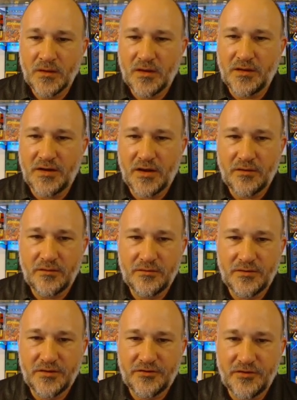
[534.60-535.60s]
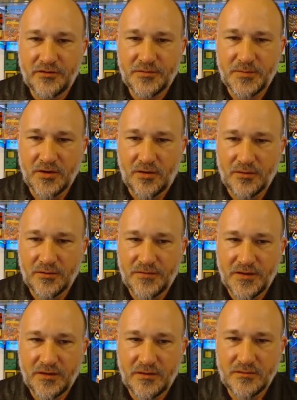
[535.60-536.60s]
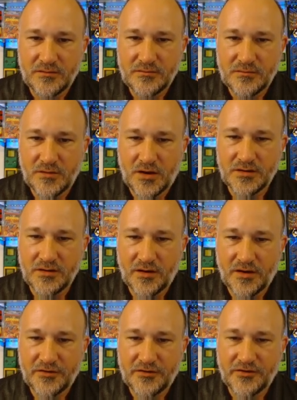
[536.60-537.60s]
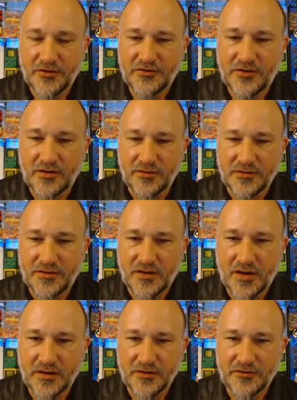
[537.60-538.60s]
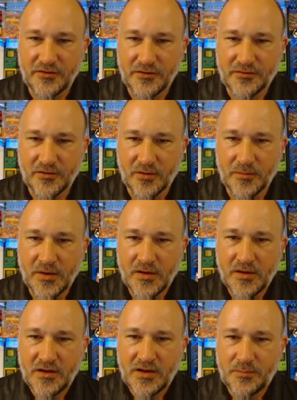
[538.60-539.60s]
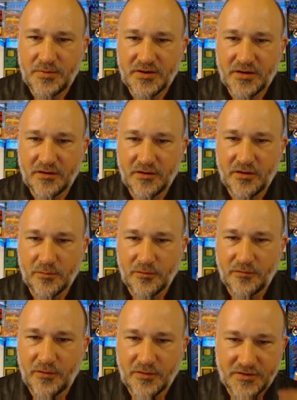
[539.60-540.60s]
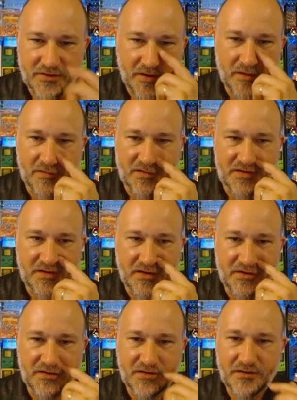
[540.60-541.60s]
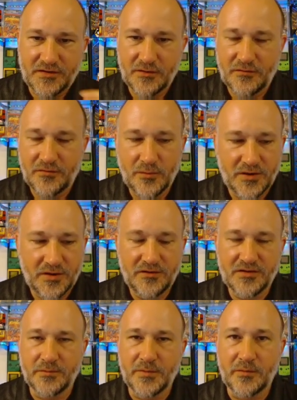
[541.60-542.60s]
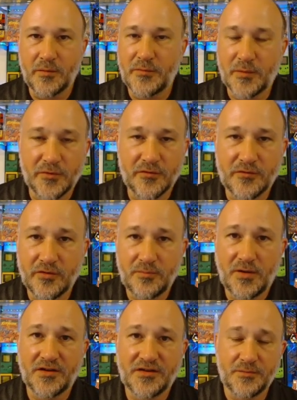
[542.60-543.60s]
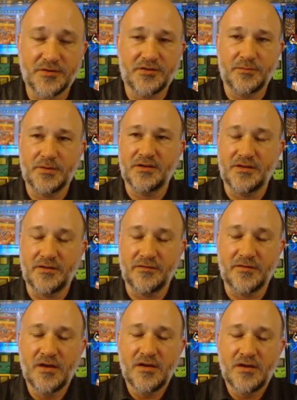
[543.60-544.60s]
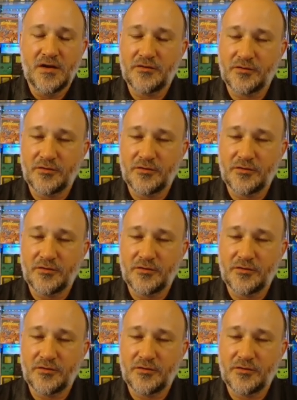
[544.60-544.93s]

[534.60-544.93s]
And now this shows me all of the unlaunched shuttles that I could choose from. And in particular here, we're focusing on the seats. So if we want to use the minimum number of crew possible so we can leave other